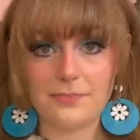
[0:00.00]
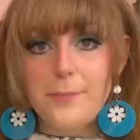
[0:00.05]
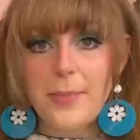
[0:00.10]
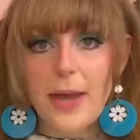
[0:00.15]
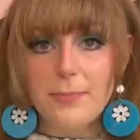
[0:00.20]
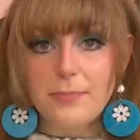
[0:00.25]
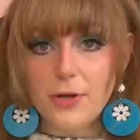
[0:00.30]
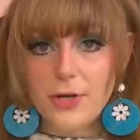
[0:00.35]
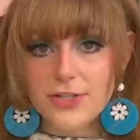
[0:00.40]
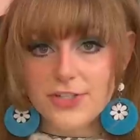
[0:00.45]

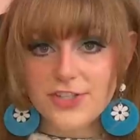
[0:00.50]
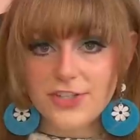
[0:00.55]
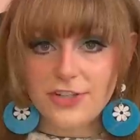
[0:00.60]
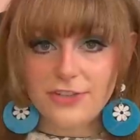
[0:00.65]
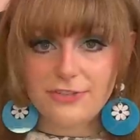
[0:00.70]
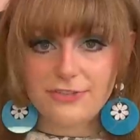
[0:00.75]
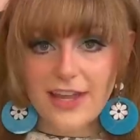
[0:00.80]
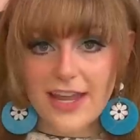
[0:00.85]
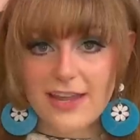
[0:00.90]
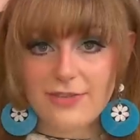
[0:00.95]
My personal
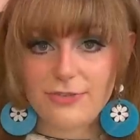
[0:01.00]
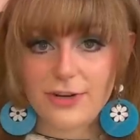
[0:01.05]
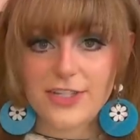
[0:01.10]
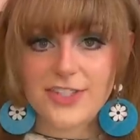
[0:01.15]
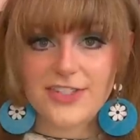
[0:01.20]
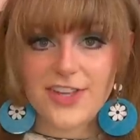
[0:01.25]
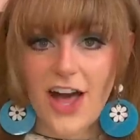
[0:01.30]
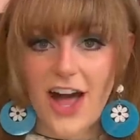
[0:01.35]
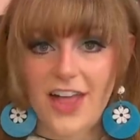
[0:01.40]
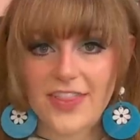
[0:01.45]

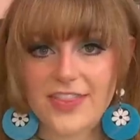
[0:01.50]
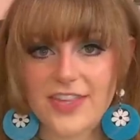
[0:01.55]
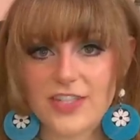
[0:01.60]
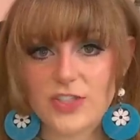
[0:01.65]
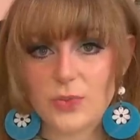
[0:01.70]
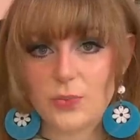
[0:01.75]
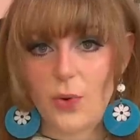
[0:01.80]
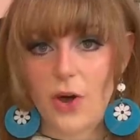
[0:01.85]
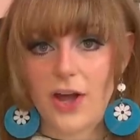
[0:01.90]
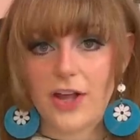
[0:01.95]
favorites on
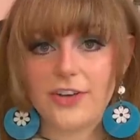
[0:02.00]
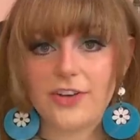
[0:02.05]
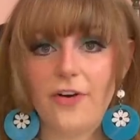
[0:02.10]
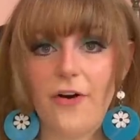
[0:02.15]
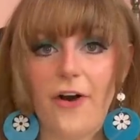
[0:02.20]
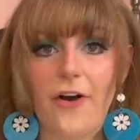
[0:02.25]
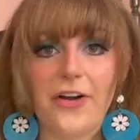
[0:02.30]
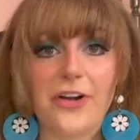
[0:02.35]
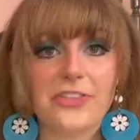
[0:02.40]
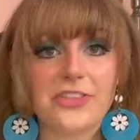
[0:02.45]
this one
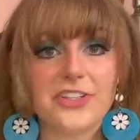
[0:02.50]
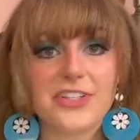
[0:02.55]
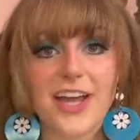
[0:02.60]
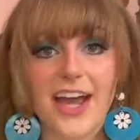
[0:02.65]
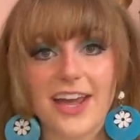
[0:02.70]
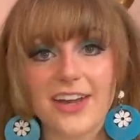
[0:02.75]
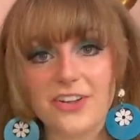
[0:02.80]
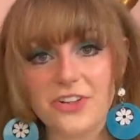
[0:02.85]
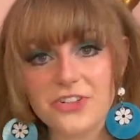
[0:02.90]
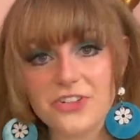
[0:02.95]
are the
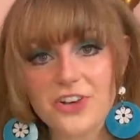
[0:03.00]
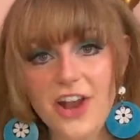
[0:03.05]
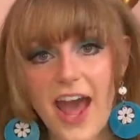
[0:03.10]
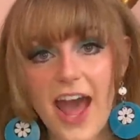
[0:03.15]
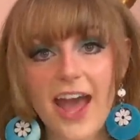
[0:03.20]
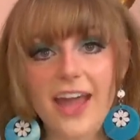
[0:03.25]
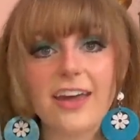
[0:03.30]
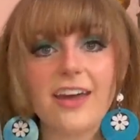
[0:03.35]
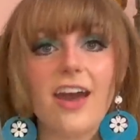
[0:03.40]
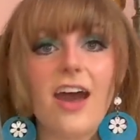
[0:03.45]
title
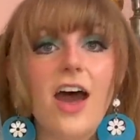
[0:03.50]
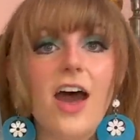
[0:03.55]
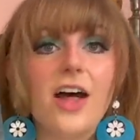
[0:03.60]
track,